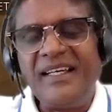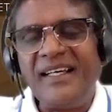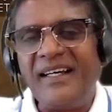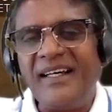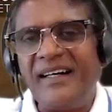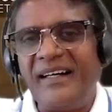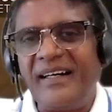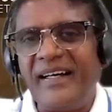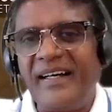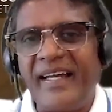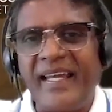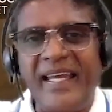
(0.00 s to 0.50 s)

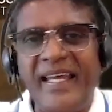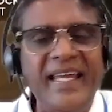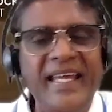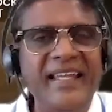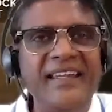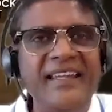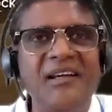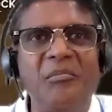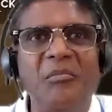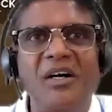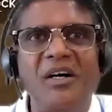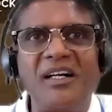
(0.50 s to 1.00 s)

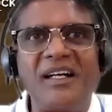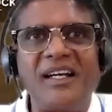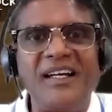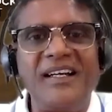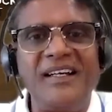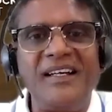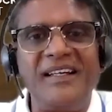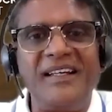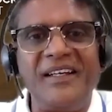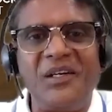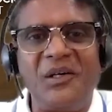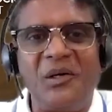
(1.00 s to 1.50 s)
Again, the
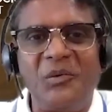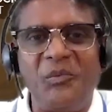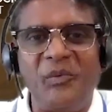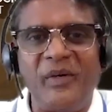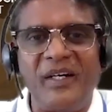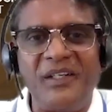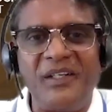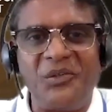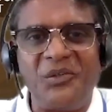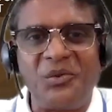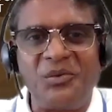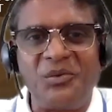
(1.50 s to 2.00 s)
market,
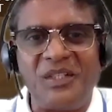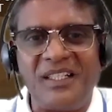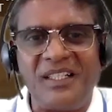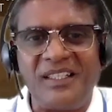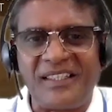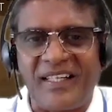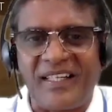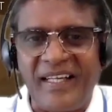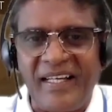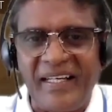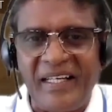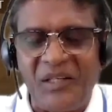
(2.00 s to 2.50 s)
went through
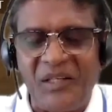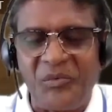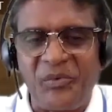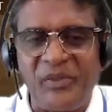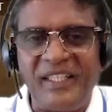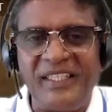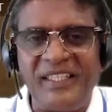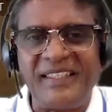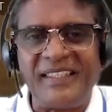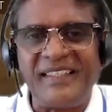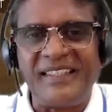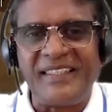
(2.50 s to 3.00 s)
a kind of
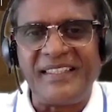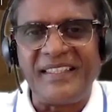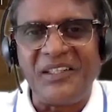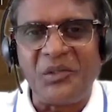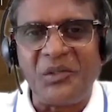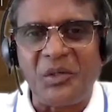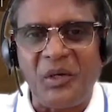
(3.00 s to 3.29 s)
rethinking.